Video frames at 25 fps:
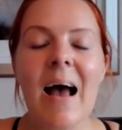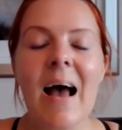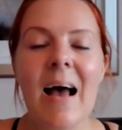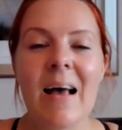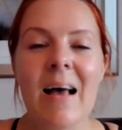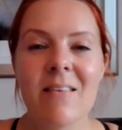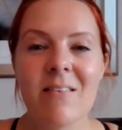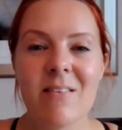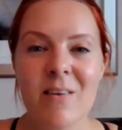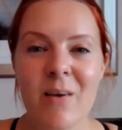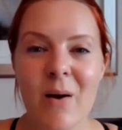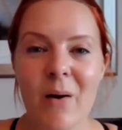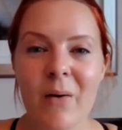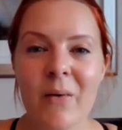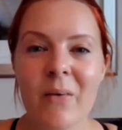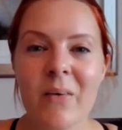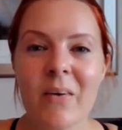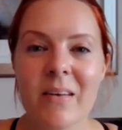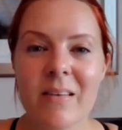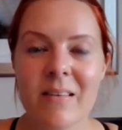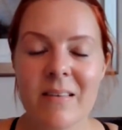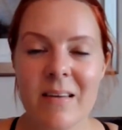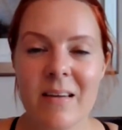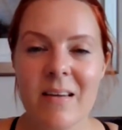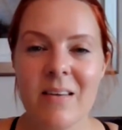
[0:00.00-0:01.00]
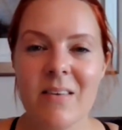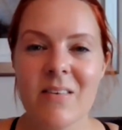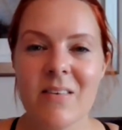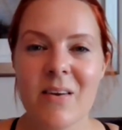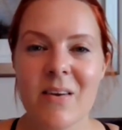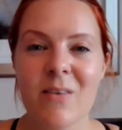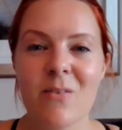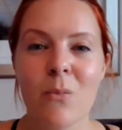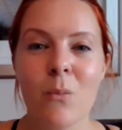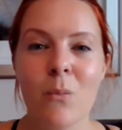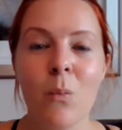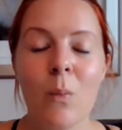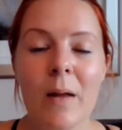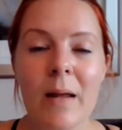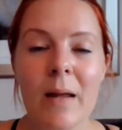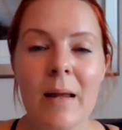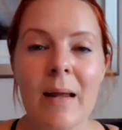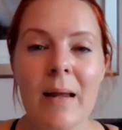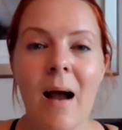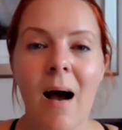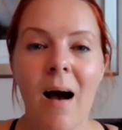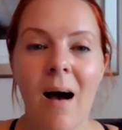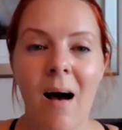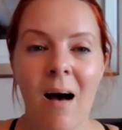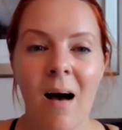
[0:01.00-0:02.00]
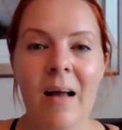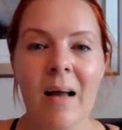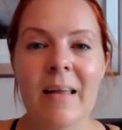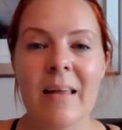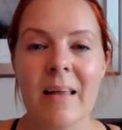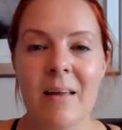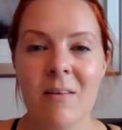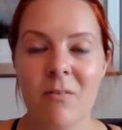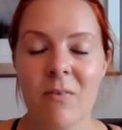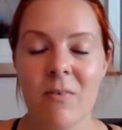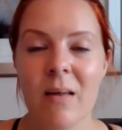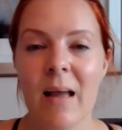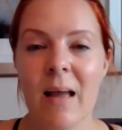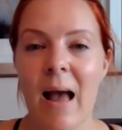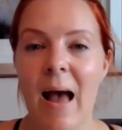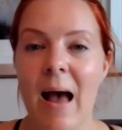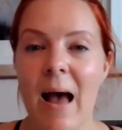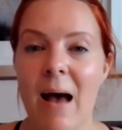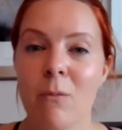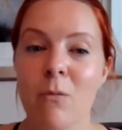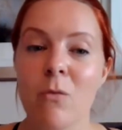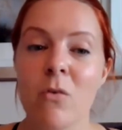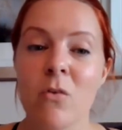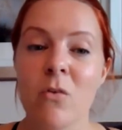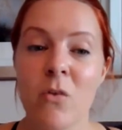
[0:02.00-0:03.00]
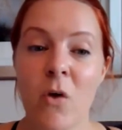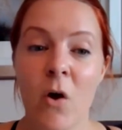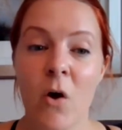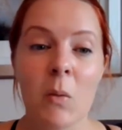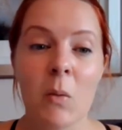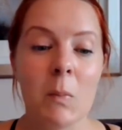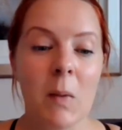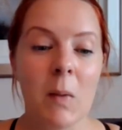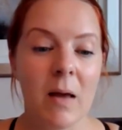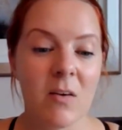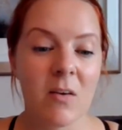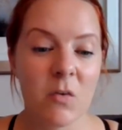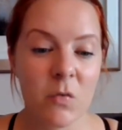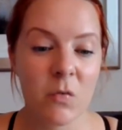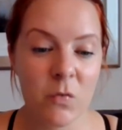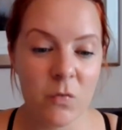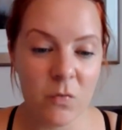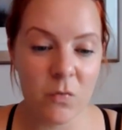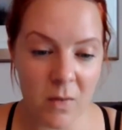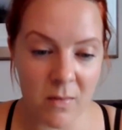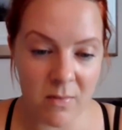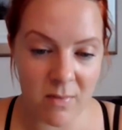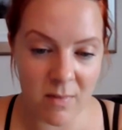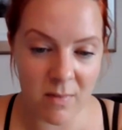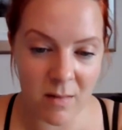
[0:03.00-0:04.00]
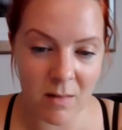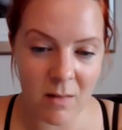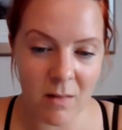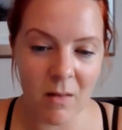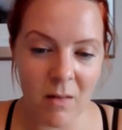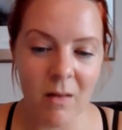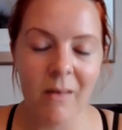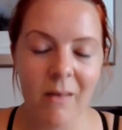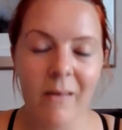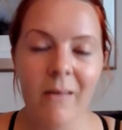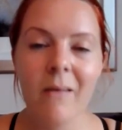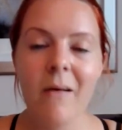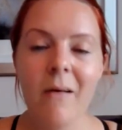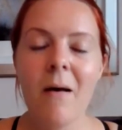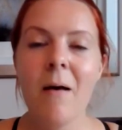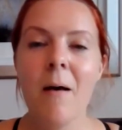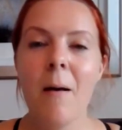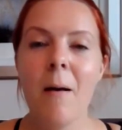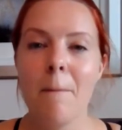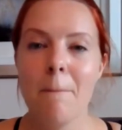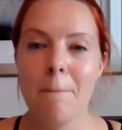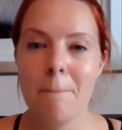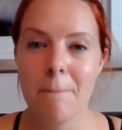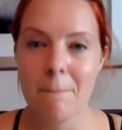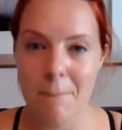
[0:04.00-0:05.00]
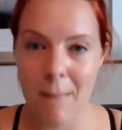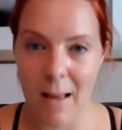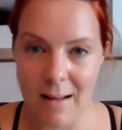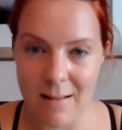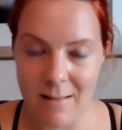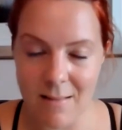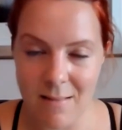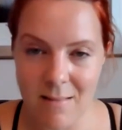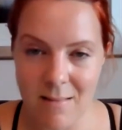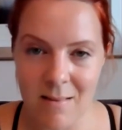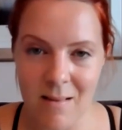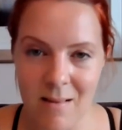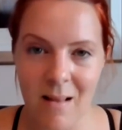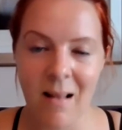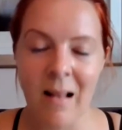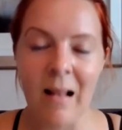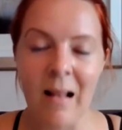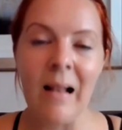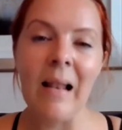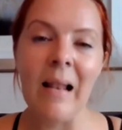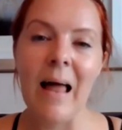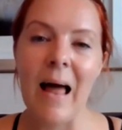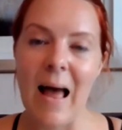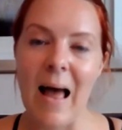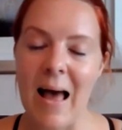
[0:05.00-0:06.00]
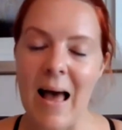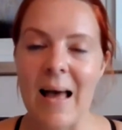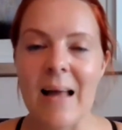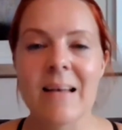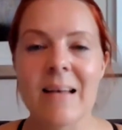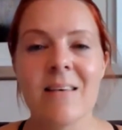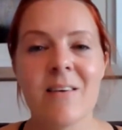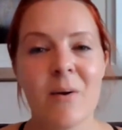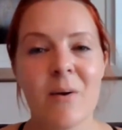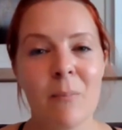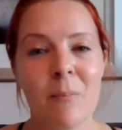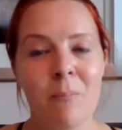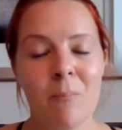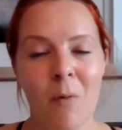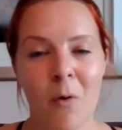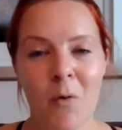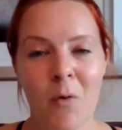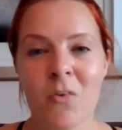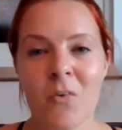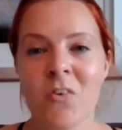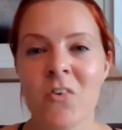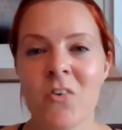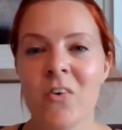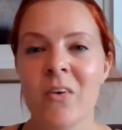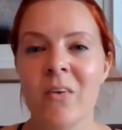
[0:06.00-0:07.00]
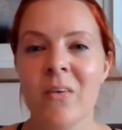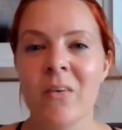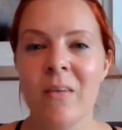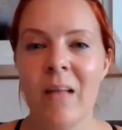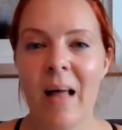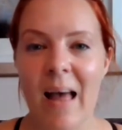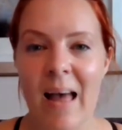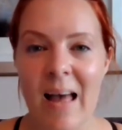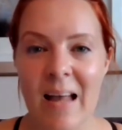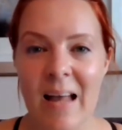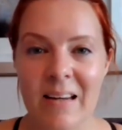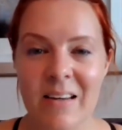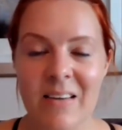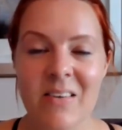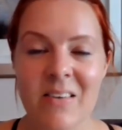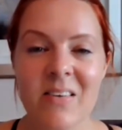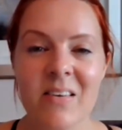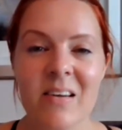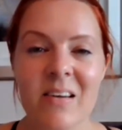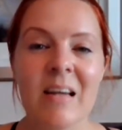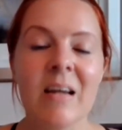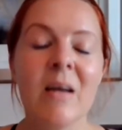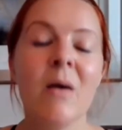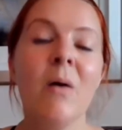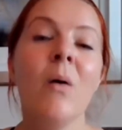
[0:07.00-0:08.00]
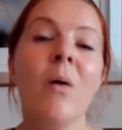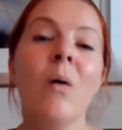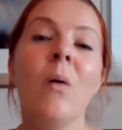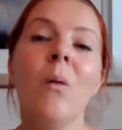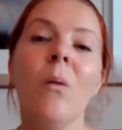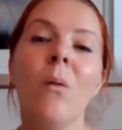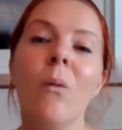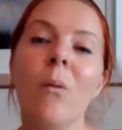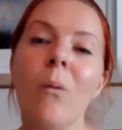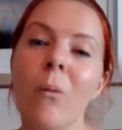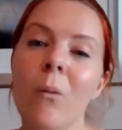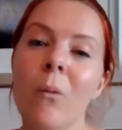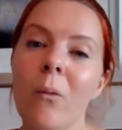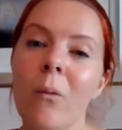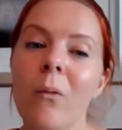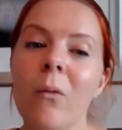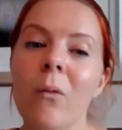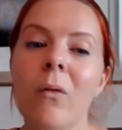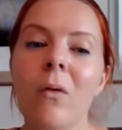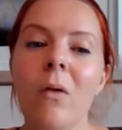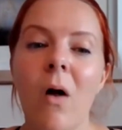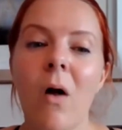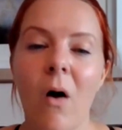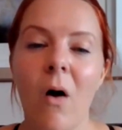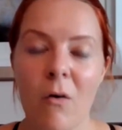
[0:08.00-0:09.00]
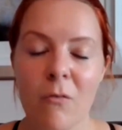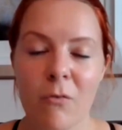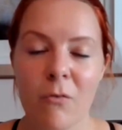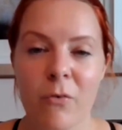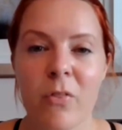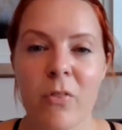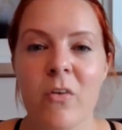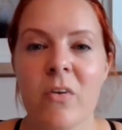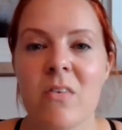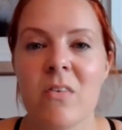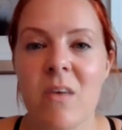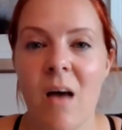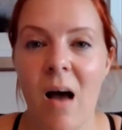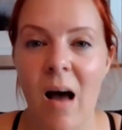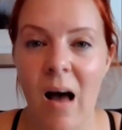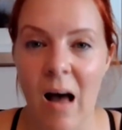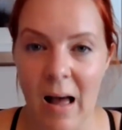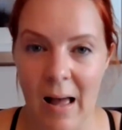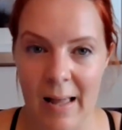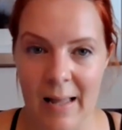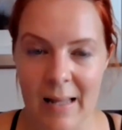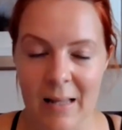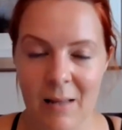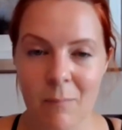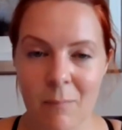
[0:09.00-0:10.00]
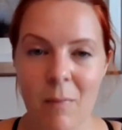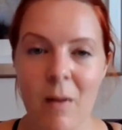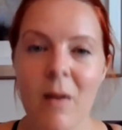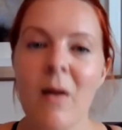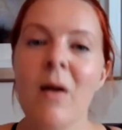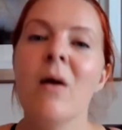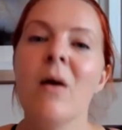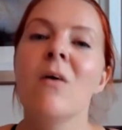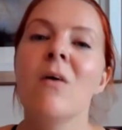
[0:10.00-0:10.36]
As yoga teachers, we are giving out so much physical, mental and emotional energy all of the time.